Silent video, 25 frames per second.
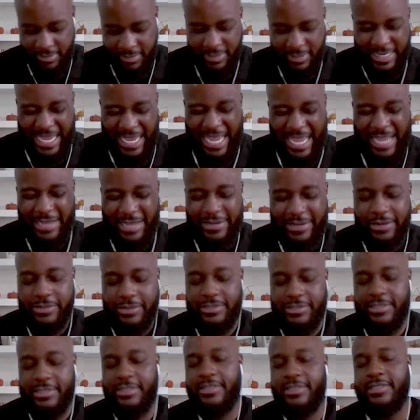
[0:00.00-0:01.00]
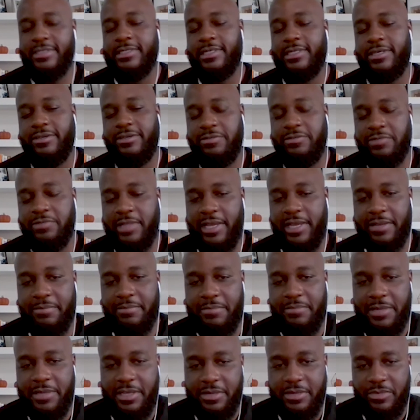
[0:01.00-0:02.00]
diagnoses of like
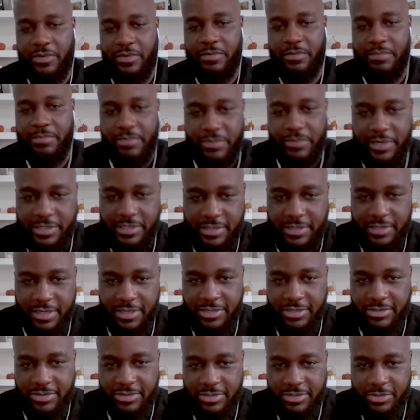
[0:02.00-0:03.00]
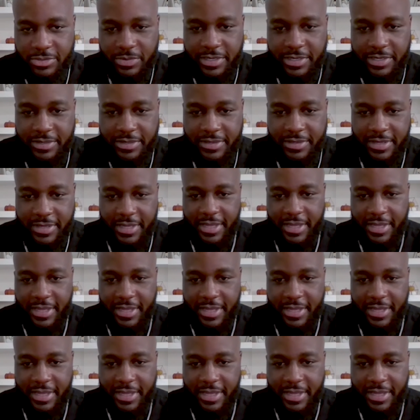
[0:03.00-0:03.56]
men with breast cancer as well. Yeah.